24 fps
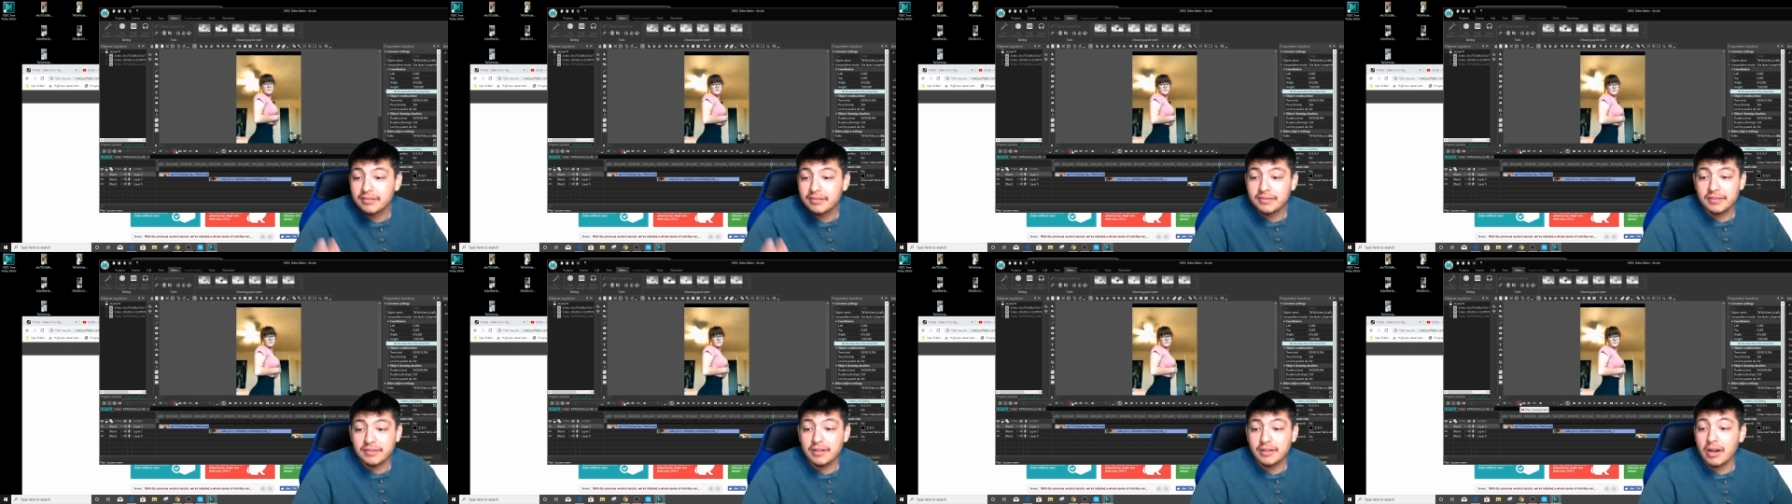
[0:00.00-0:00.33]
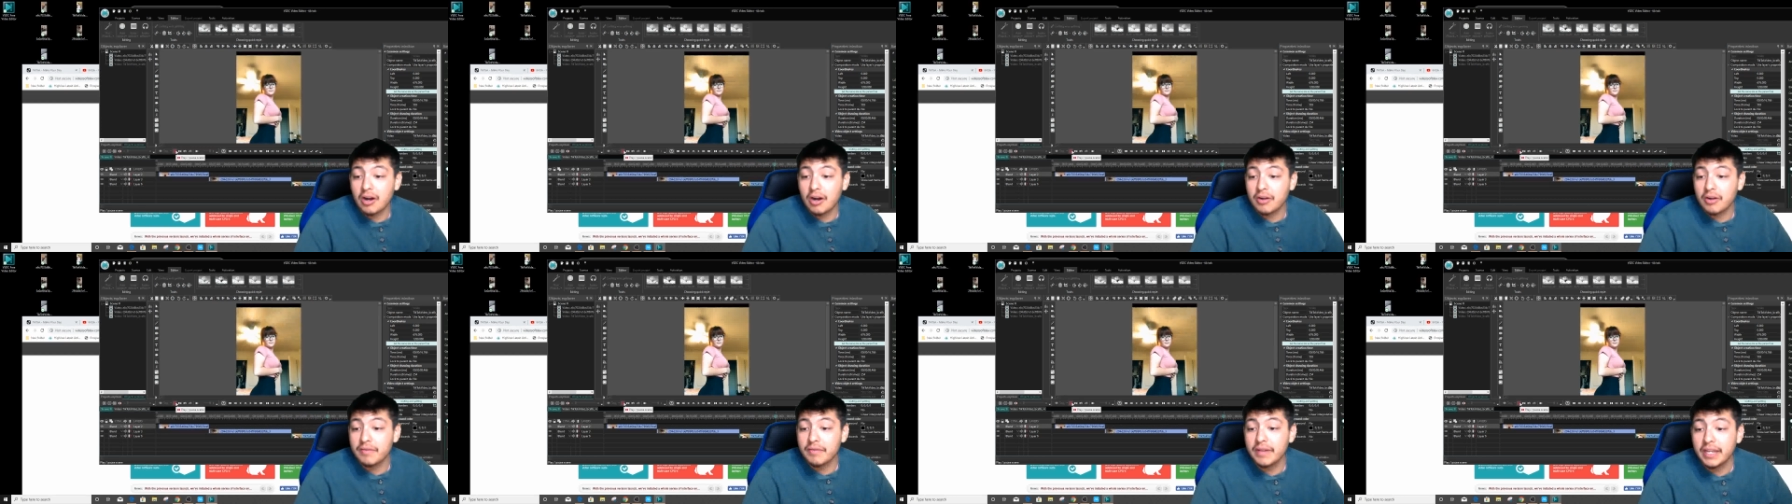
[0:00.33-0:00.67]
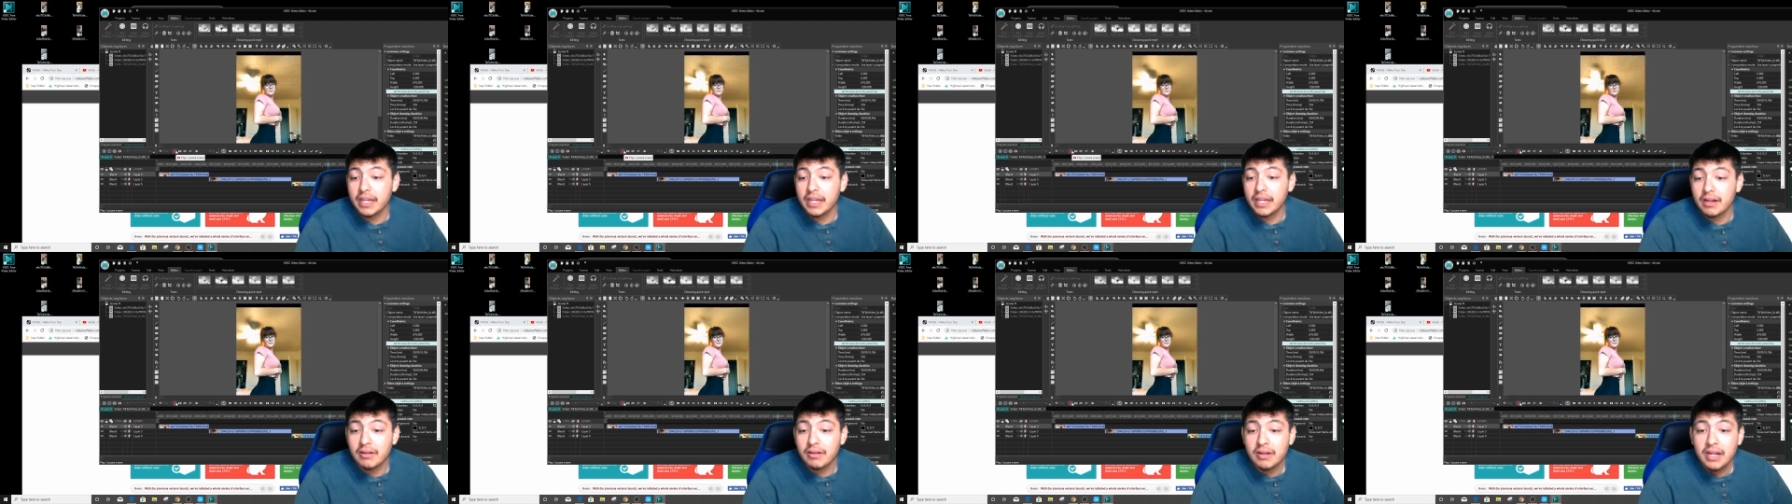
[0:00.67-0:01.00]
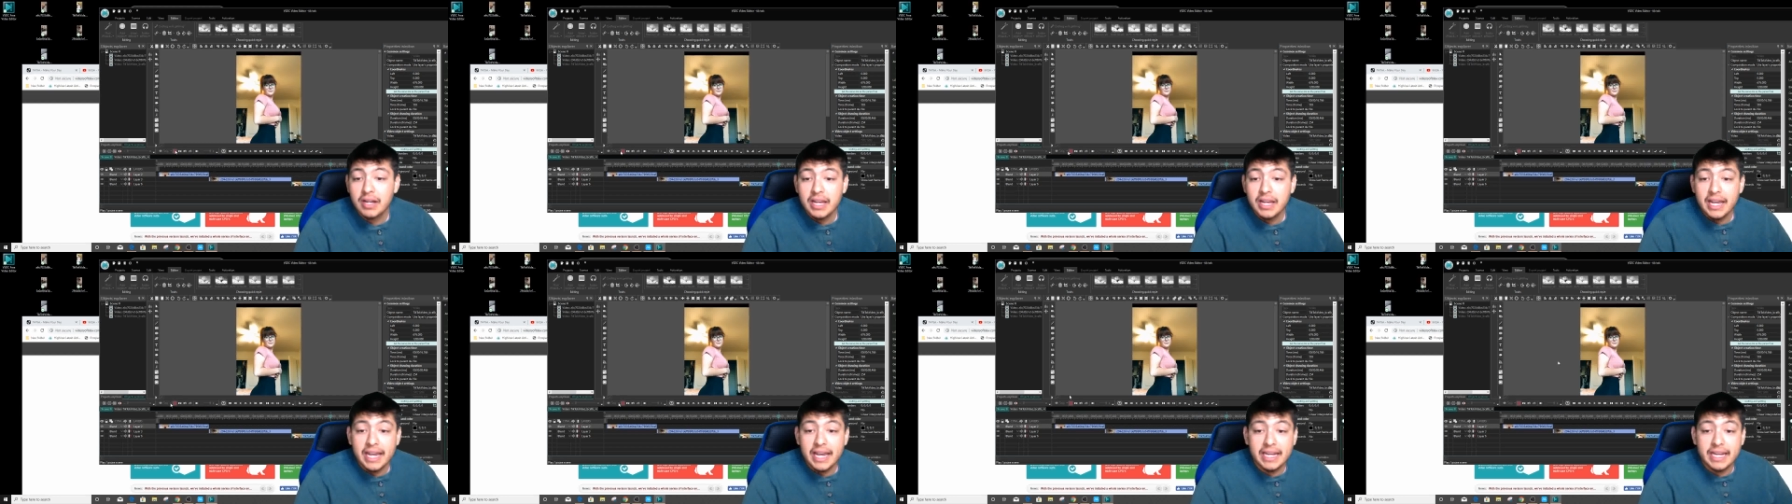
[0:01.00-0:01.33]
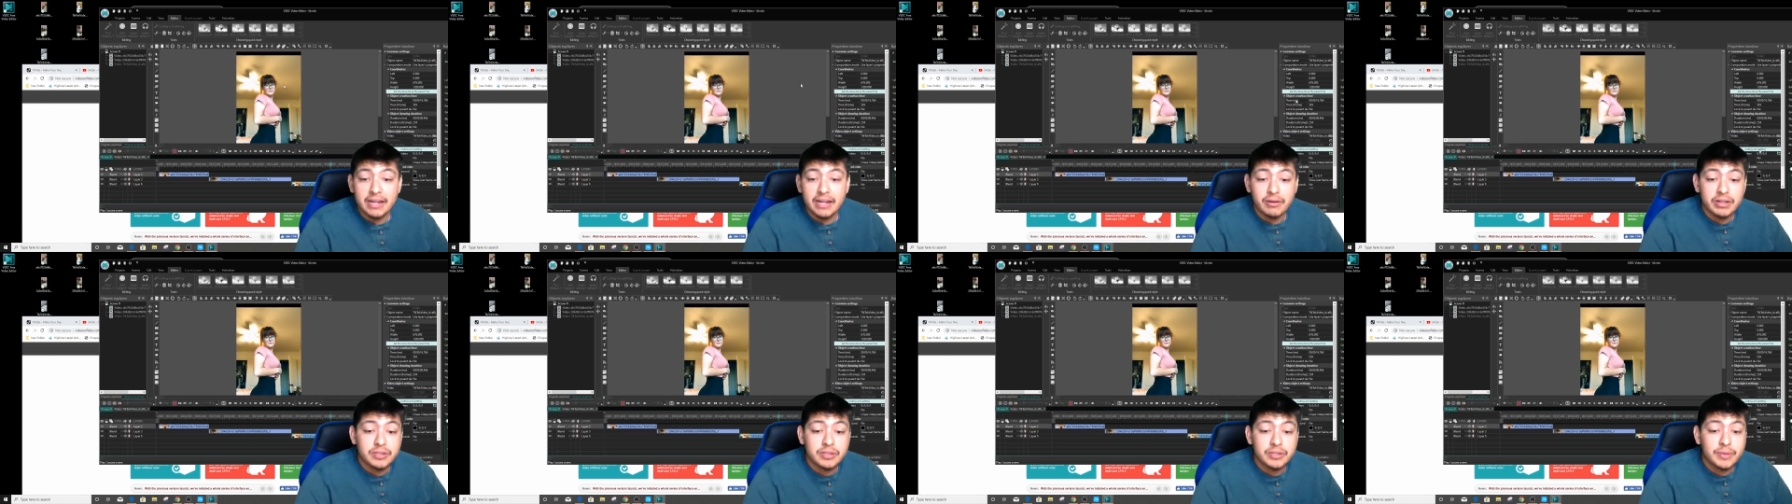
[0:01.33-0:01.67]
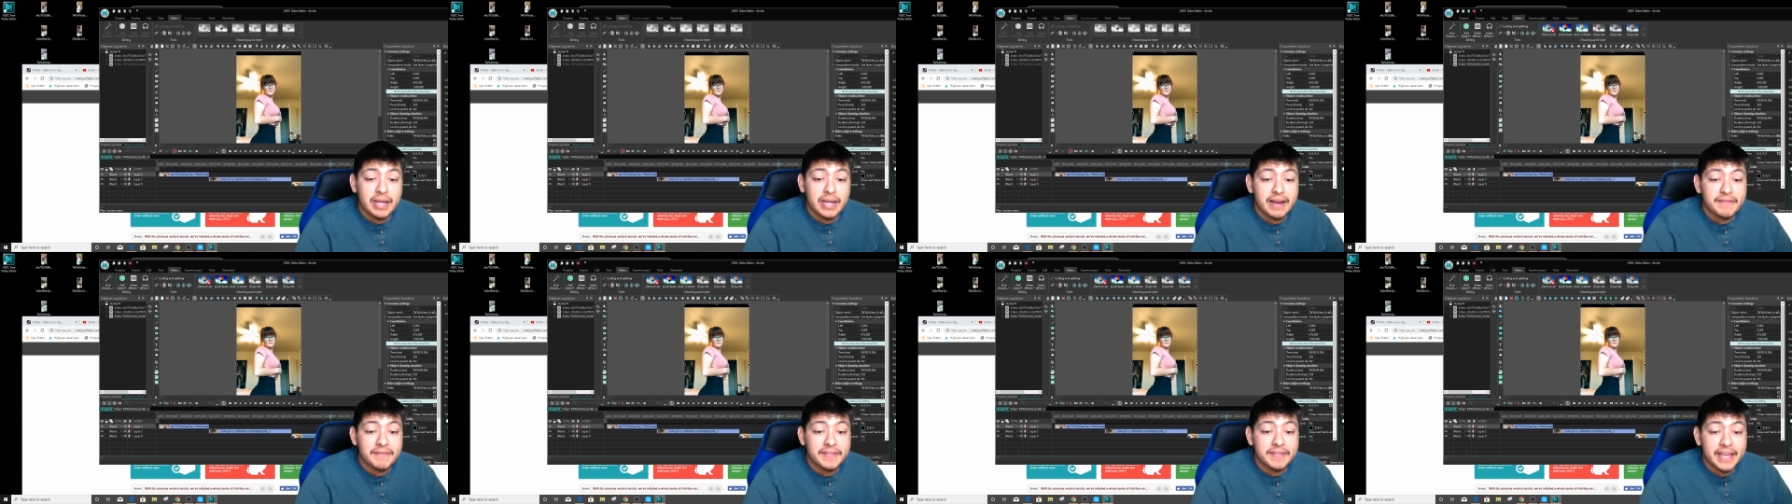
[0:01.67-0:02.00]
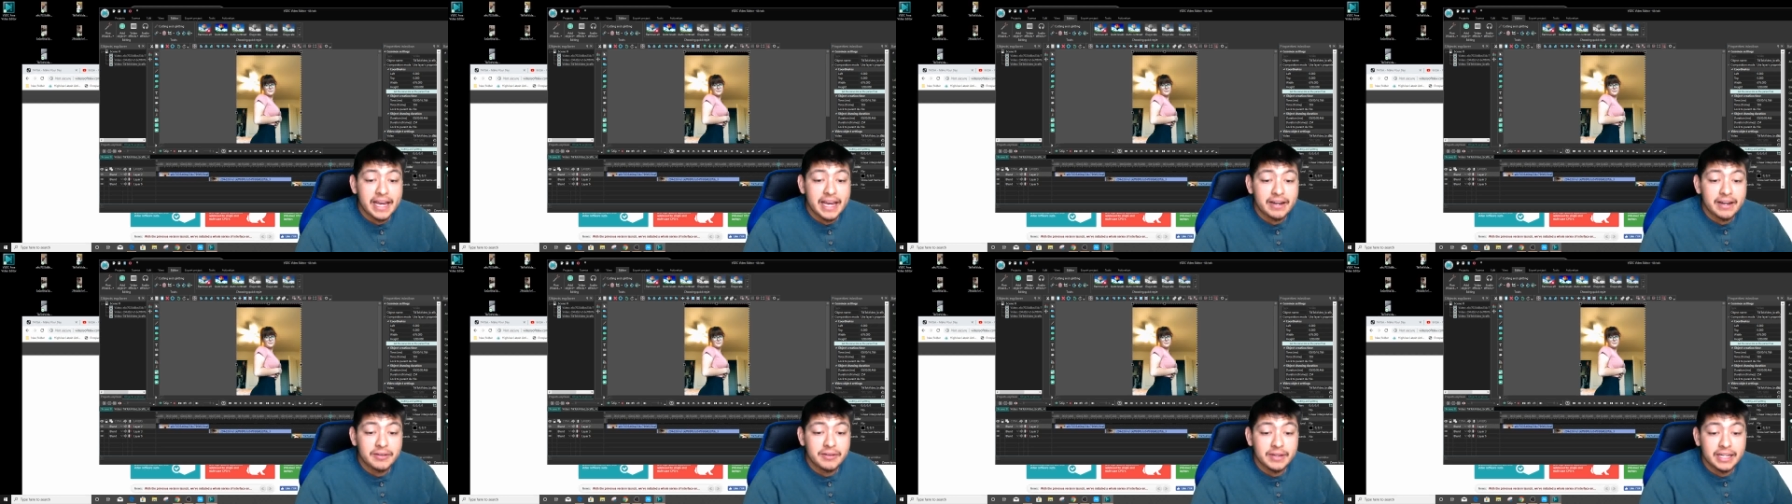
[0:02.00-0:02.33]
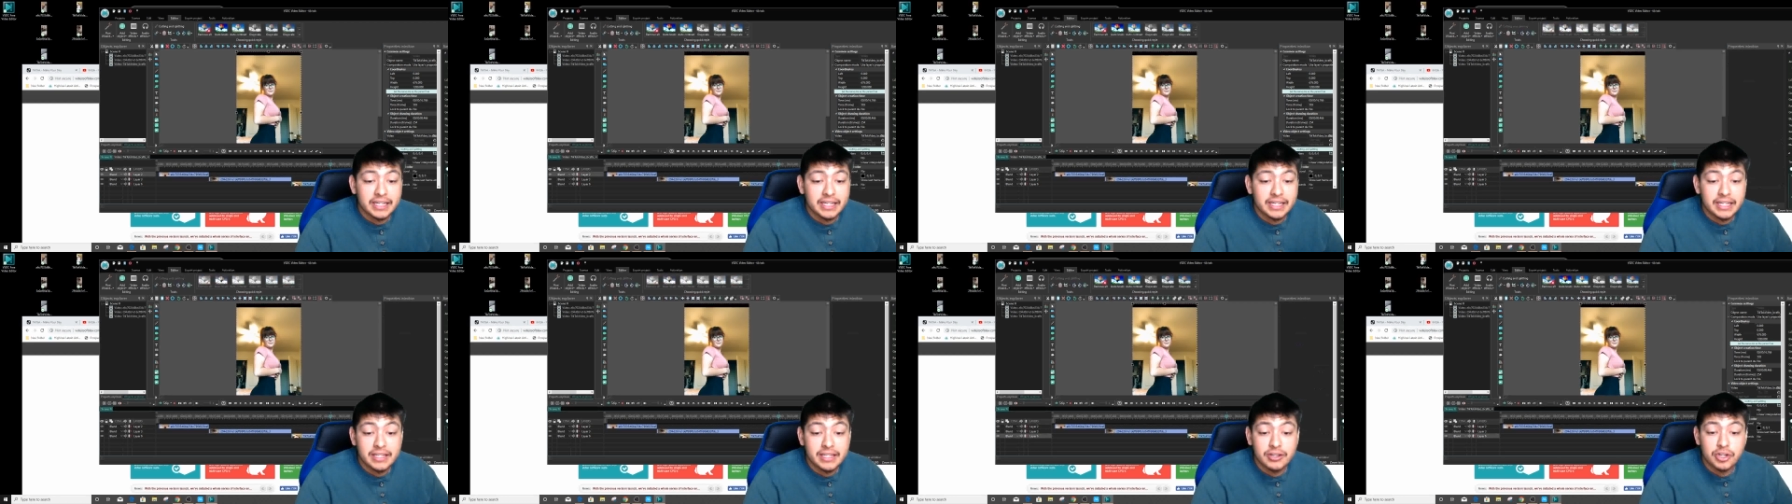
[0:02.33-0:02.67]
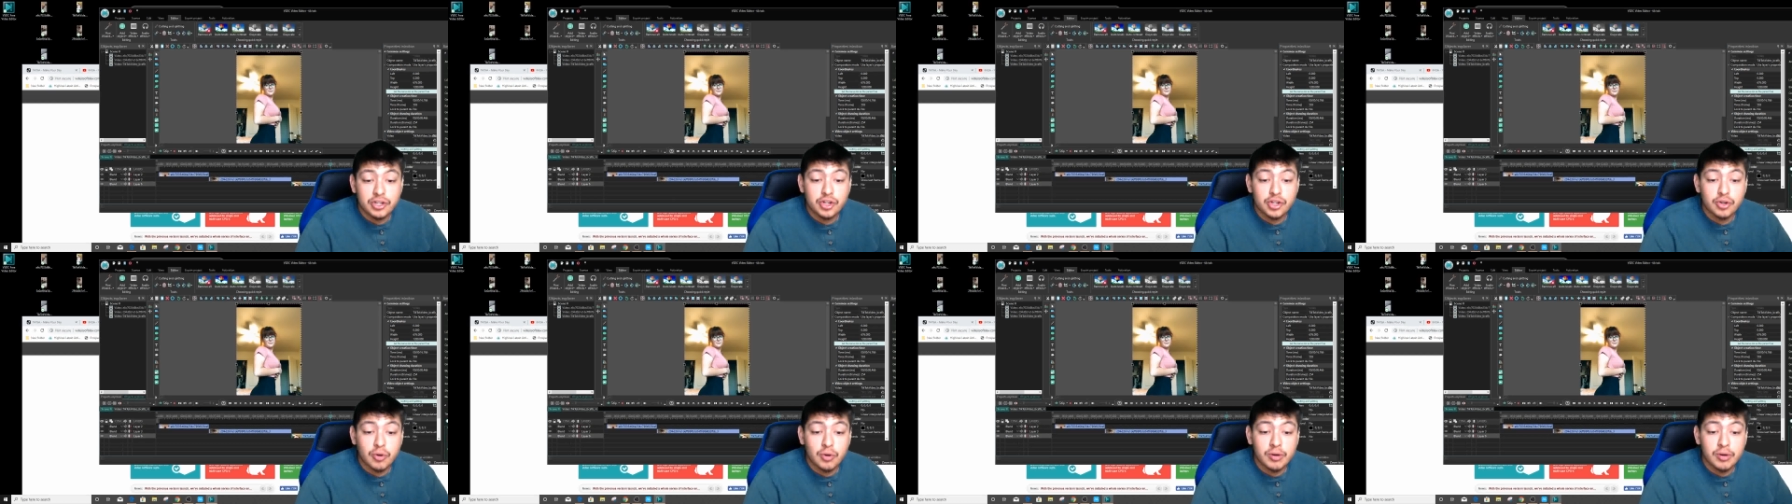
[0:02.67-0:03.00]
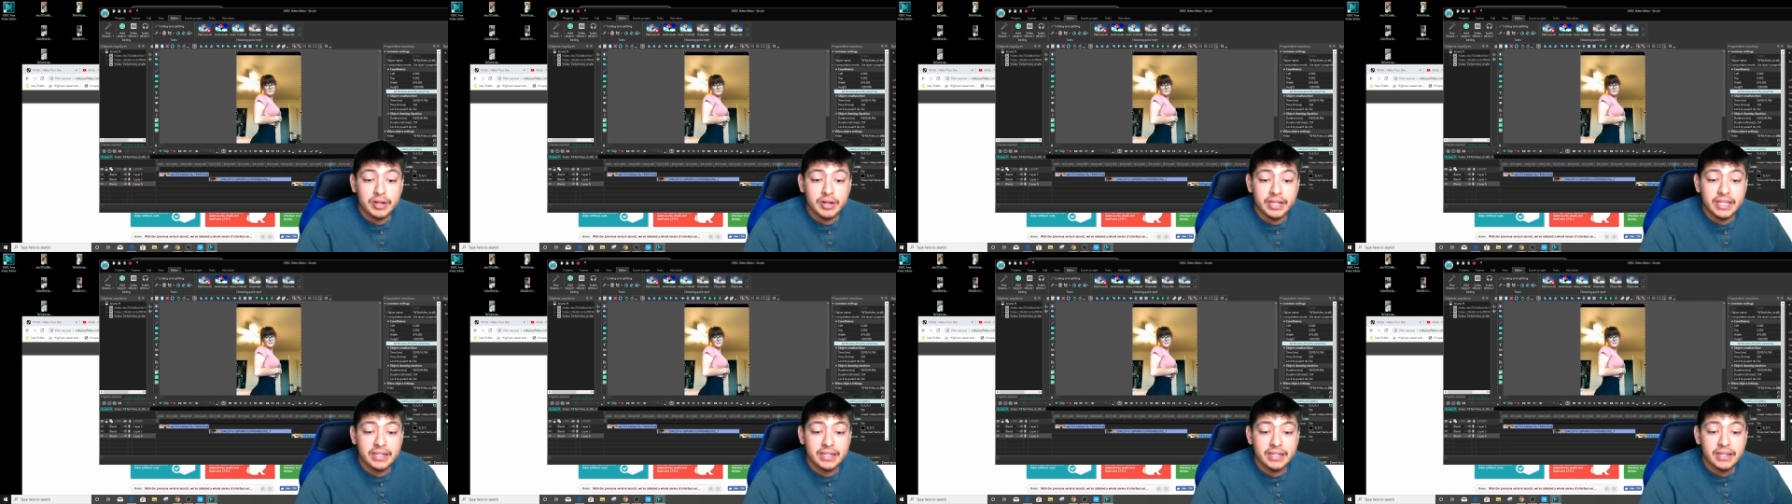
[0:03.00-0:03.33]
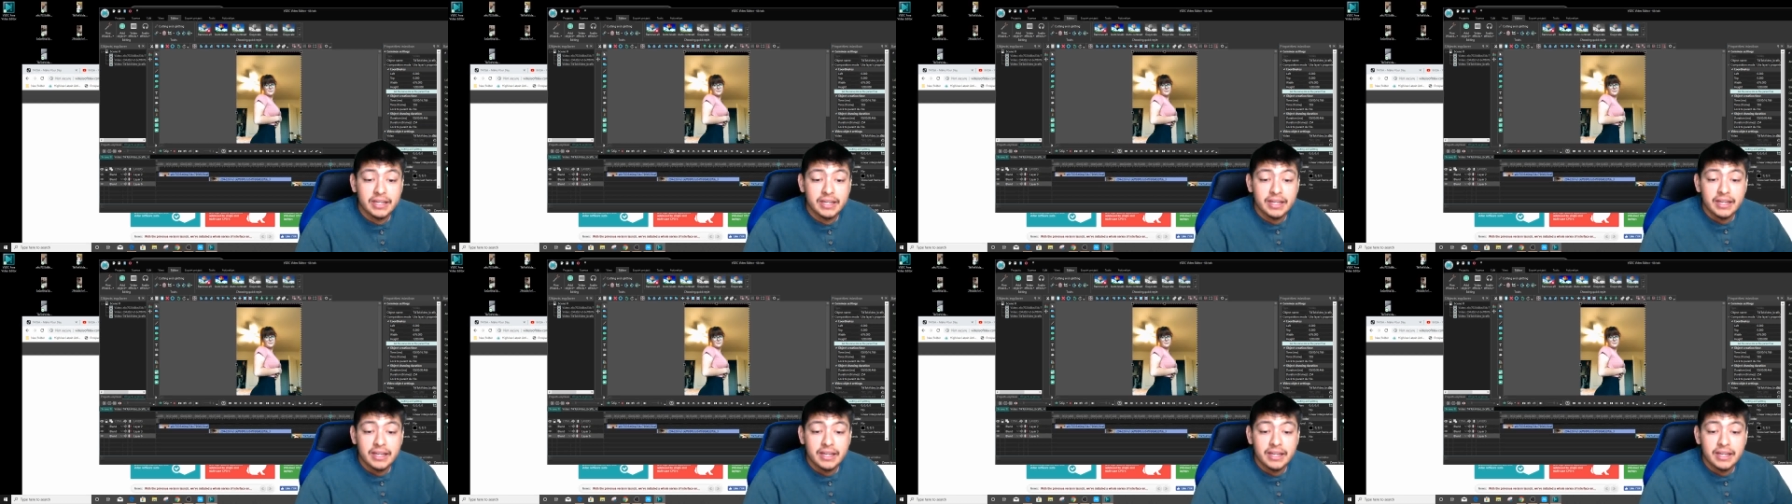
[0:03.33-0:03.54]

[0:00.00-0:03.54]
her video. And then once we have that, we can either shorten it,